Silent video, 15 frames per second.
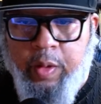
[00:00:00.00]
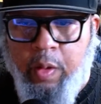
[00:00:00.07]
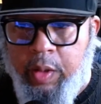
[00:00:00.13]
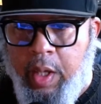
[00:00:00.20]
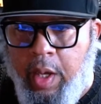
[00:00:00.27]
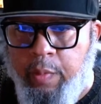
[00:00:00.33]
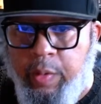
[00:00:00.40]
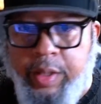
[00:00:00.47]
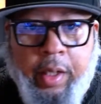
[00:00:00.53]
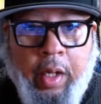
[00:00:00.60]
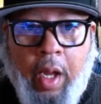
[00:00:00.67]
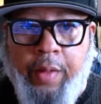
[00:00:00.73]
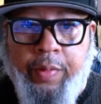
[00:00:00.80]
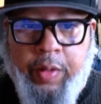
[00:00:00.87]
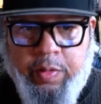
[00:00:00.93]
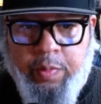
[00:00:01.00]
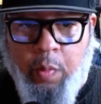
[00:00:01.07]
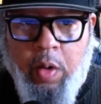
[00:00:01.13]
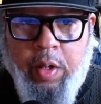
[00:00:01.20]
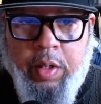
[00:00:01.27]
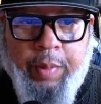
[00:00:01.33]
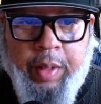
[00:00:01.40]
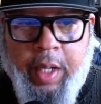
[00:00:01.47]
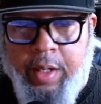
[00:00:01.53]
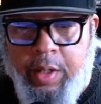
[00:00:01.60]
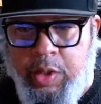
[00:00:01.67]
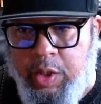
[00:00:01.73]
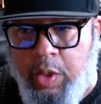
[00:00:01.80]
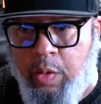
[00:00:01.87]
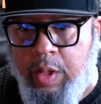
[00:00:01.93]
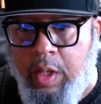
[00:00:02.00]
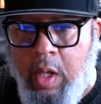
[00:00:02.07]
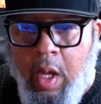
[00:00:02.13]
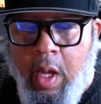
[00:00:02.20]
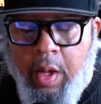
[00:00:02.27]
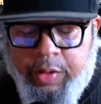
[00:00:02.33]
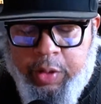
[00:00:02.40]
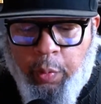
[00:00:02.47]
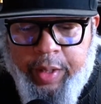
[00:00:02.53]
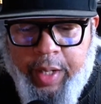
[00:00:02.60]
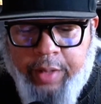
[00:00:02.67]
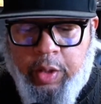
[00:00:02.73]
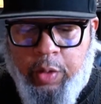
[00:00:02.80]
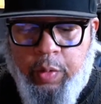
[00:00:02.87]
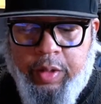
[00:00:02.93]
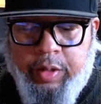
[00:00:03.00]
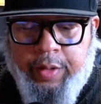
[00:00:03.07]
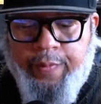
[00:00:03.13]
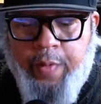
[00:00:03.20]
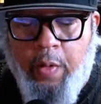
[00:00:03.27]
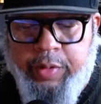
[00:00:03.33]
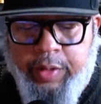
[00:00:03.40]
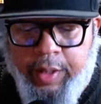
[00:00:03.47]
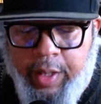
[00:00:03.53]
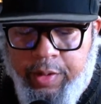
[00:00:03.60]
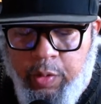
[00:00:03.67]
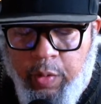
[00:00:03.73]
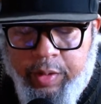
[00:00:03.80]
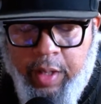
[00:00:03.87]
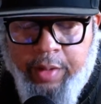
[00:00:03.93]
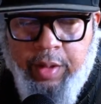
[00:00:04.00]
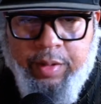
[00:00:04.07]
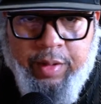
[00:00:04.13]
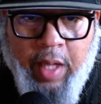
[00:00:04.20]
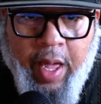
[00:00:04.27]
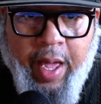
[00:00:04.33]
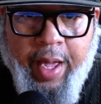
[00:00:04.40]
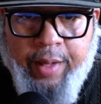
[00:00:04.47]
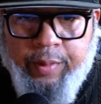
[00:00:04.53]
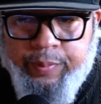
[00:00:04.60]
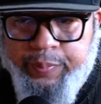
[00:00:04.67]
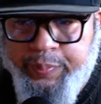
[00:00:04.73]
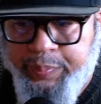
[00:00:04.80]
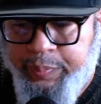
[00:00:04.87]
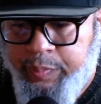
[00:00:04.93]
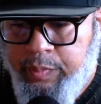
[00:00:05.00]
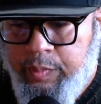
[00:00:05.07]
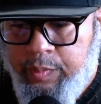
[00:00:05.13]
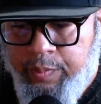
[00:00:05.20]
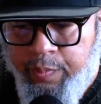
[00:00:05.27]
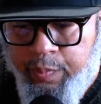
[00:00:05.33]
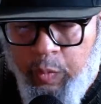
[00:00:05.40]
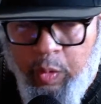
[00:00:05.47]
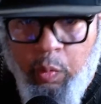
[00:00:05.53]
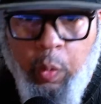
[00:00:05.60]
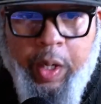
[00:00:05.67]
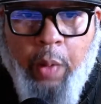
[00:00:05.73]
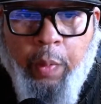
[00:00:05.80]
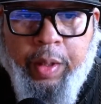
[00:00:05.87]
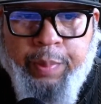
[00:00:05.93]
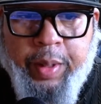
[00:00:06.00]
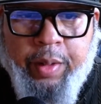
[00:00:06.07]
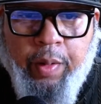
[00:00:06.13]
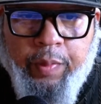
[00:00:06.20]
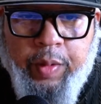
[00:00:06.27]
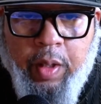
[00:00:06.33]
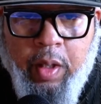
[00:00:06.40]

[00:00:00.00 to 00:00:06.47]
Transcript: Okay, we did all that this morning. I'm gonna kind of show you. So what I do is the first thing I do is I decide what I want to build.